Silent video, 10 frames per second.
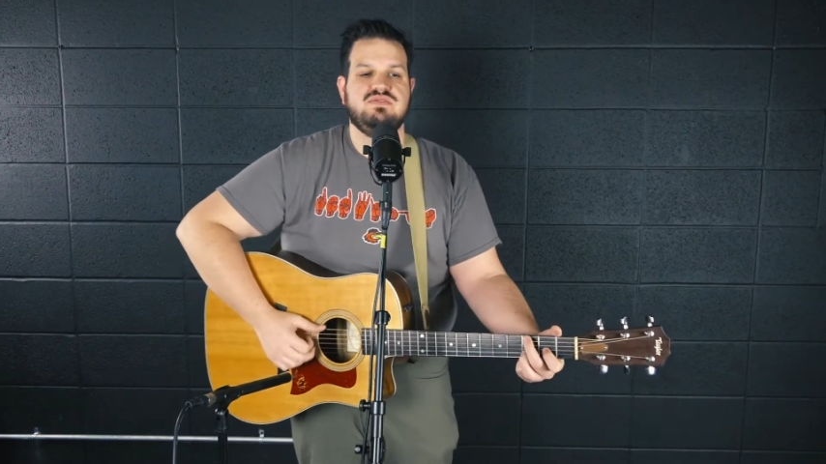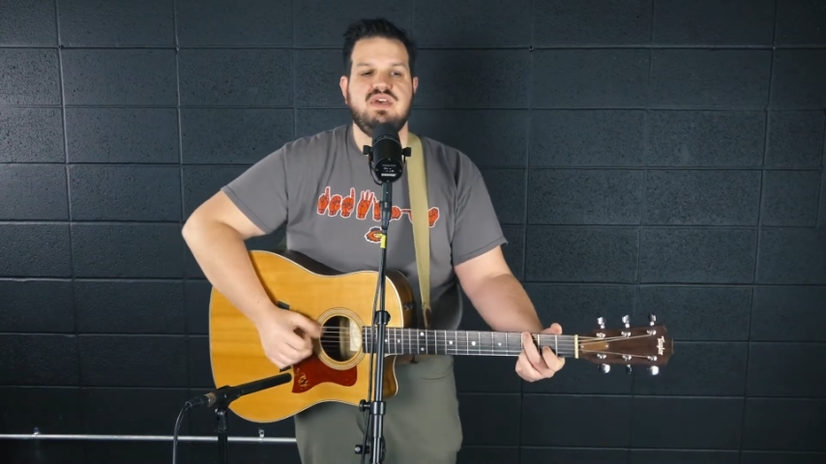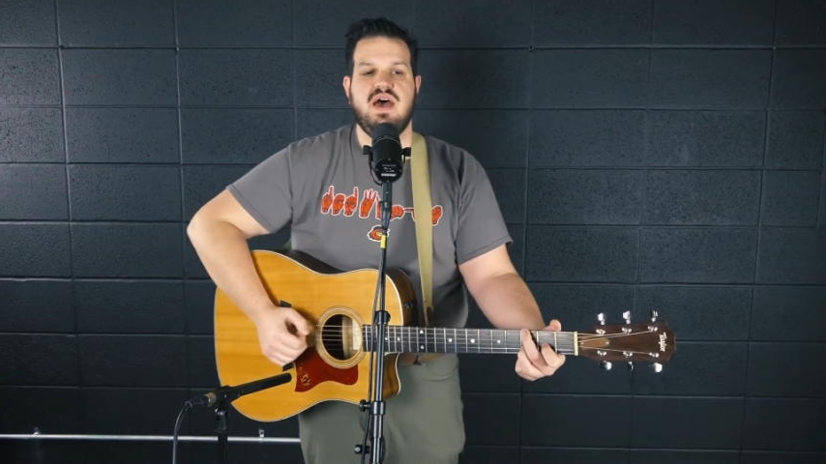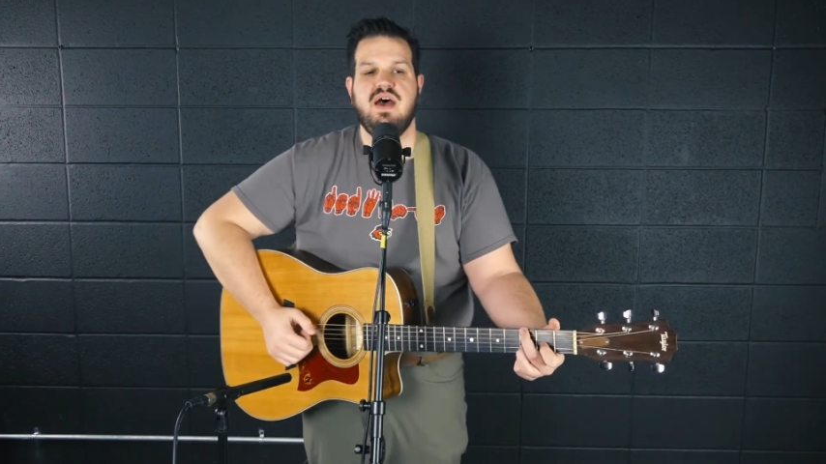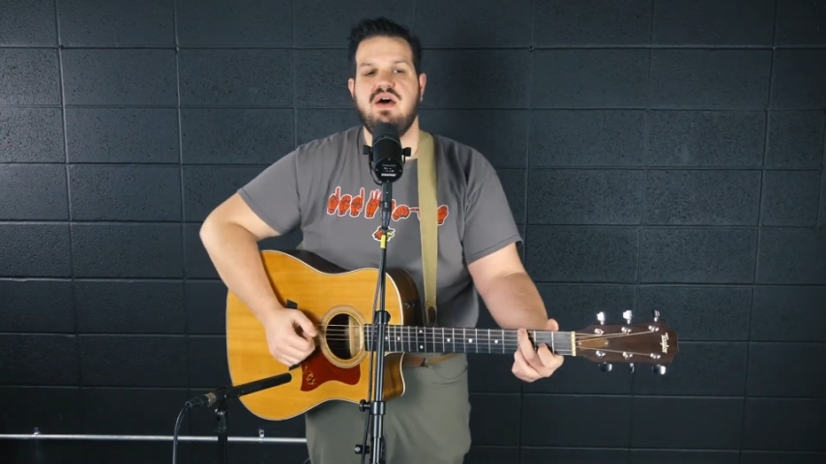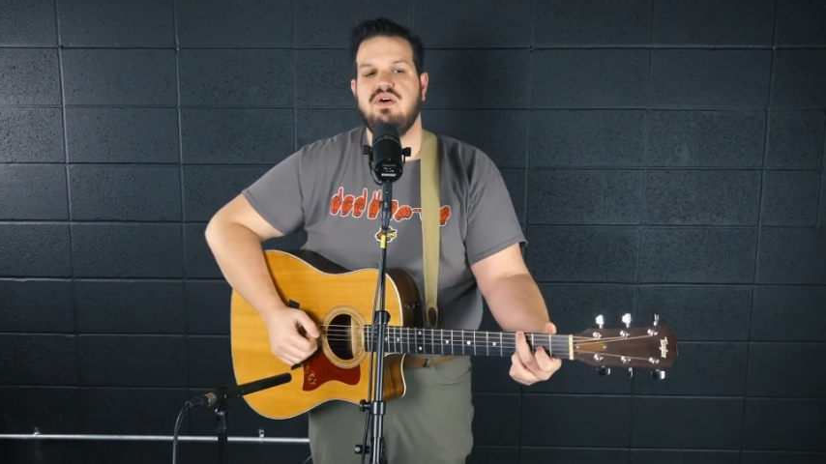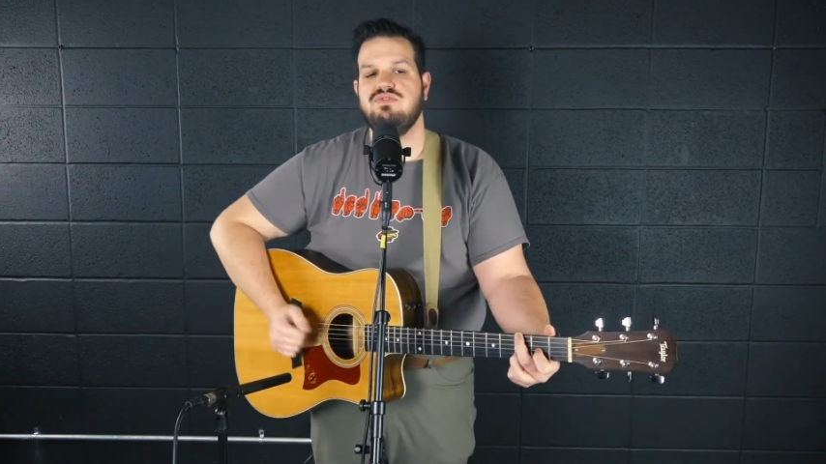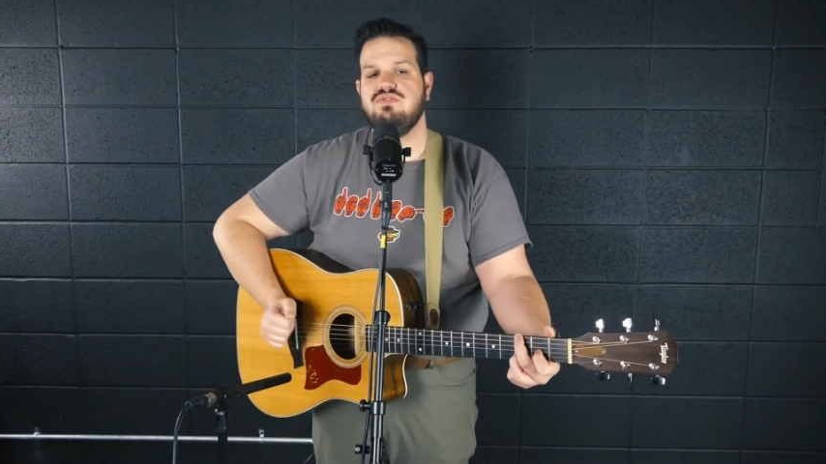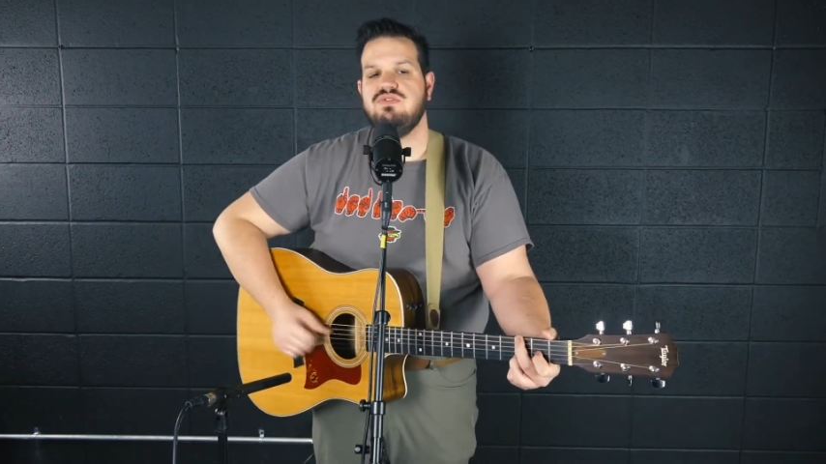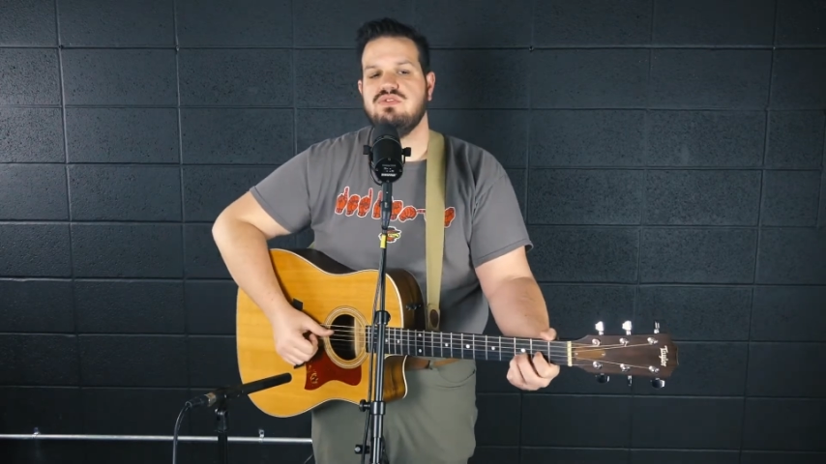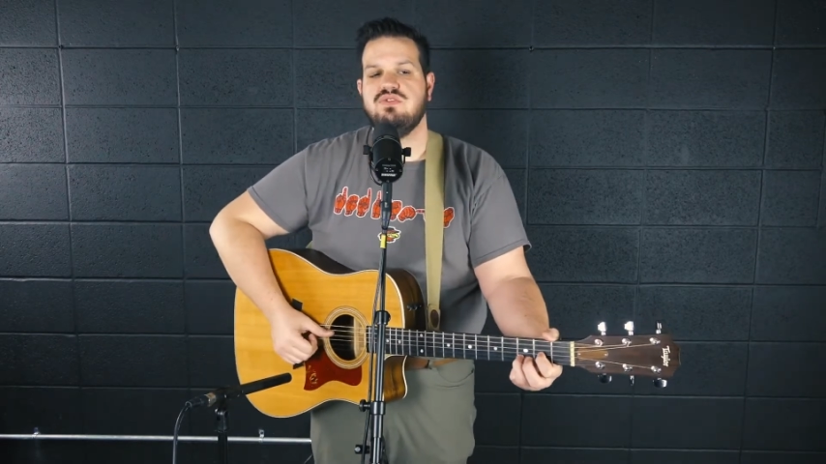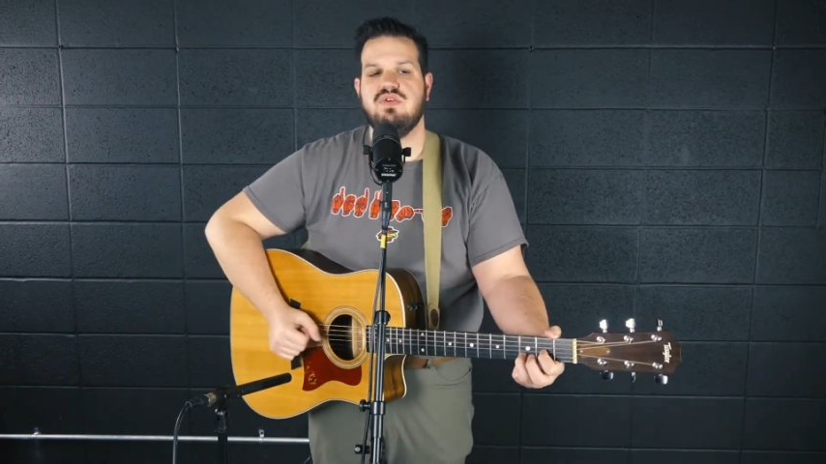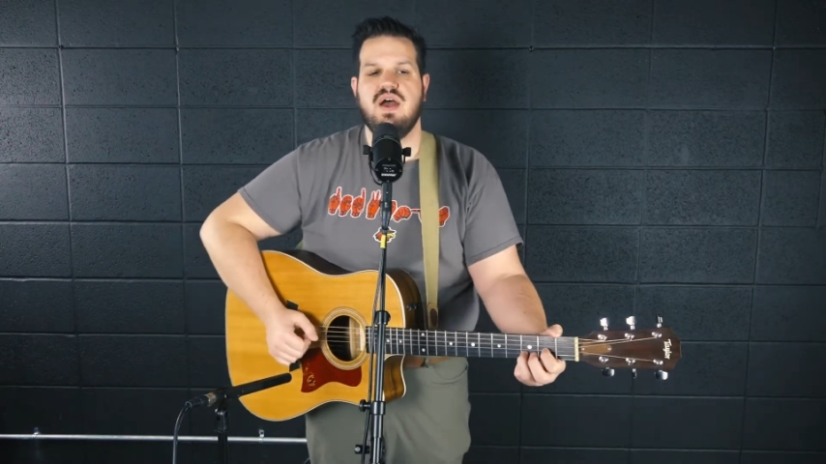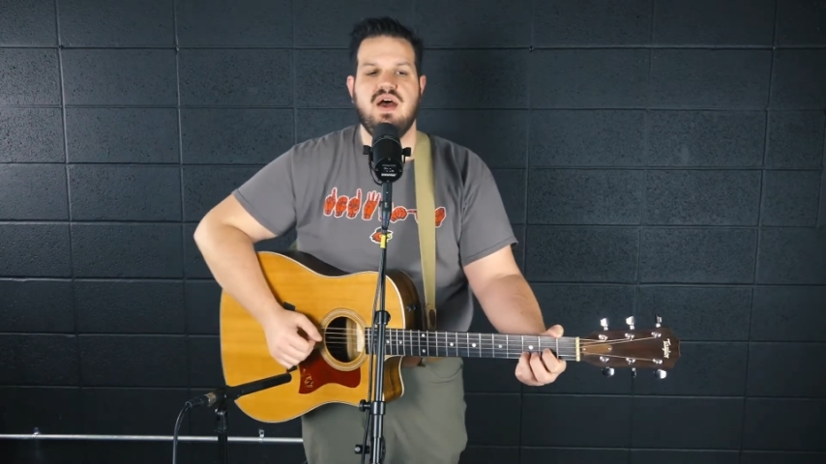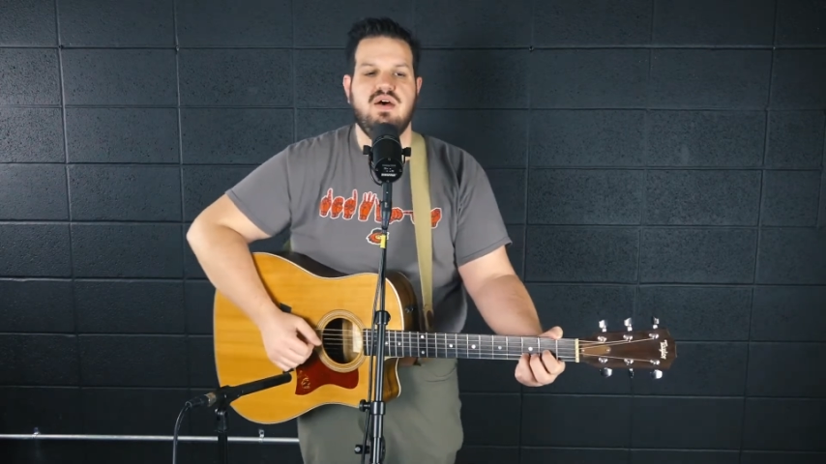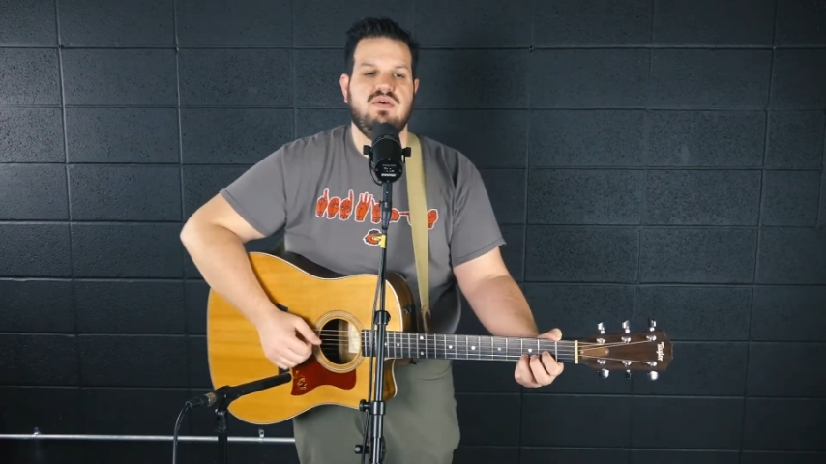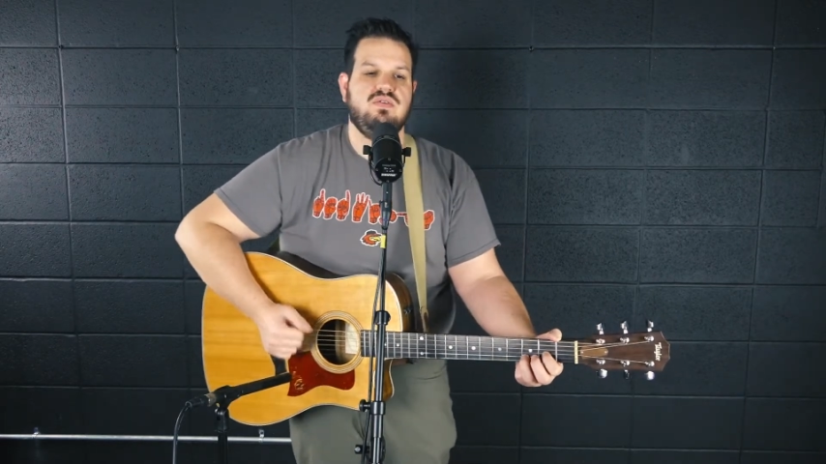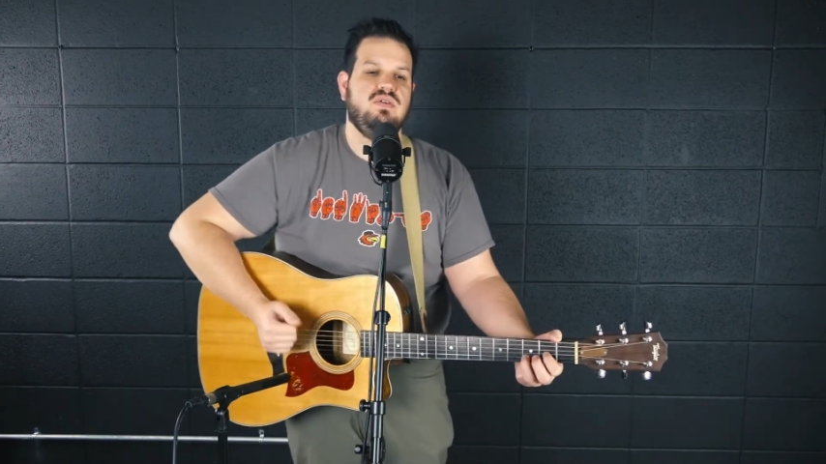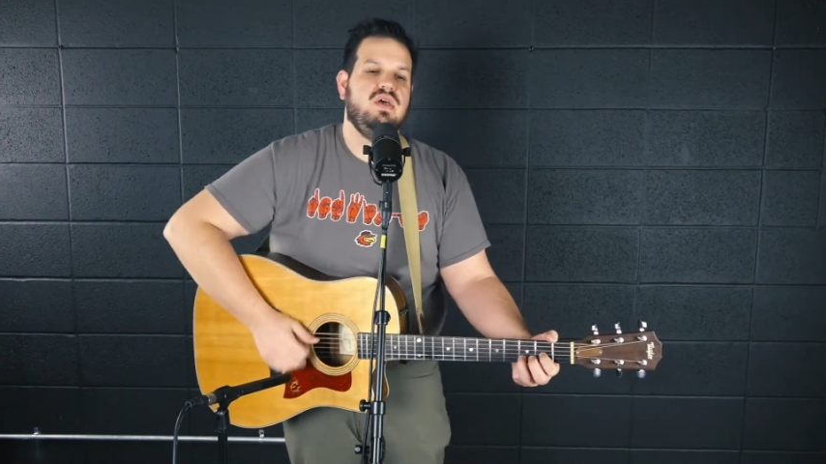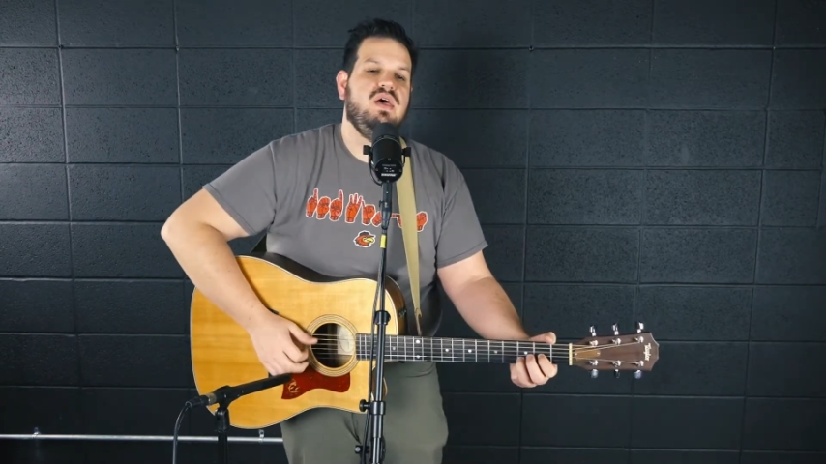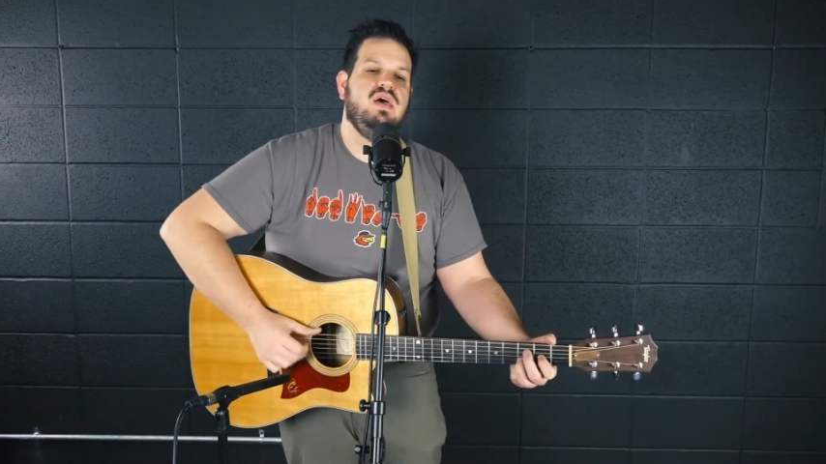down to the ground,